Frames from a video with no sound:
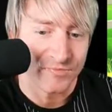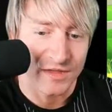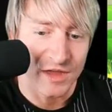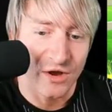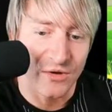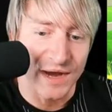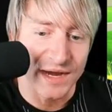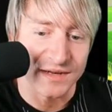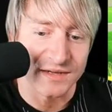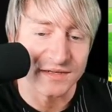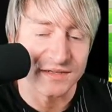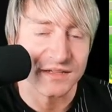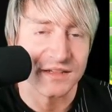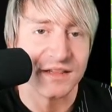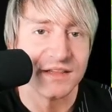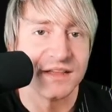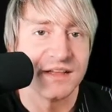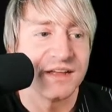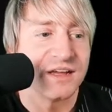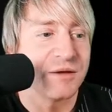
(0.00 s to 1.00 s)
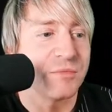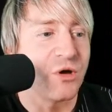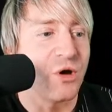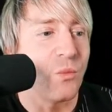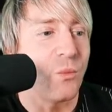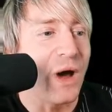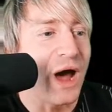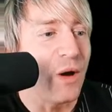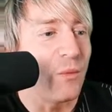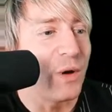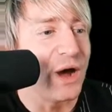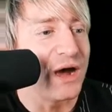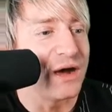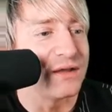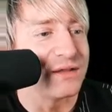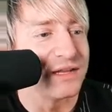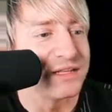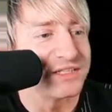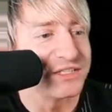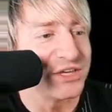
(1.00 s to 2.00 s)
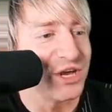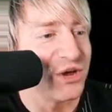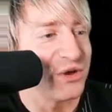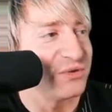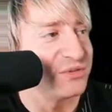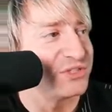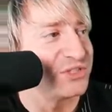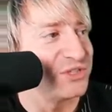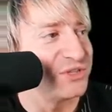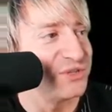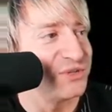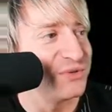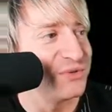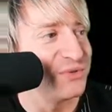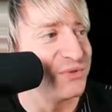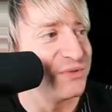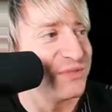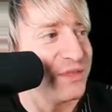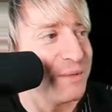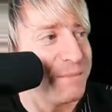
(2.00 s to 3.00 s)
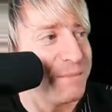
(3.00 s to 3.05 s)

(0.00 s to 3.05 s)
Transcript: All right. Come on, Wild Wild. Let's go to the